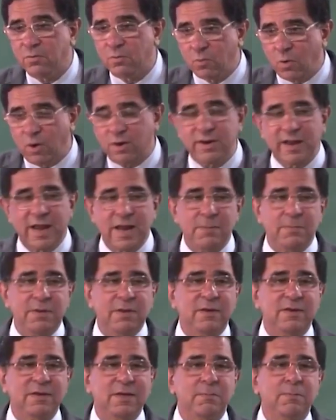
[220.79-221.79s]
what can
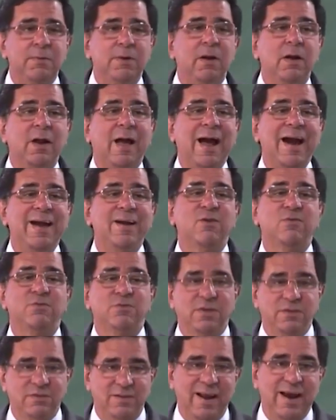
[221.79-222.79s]
be the typical height of such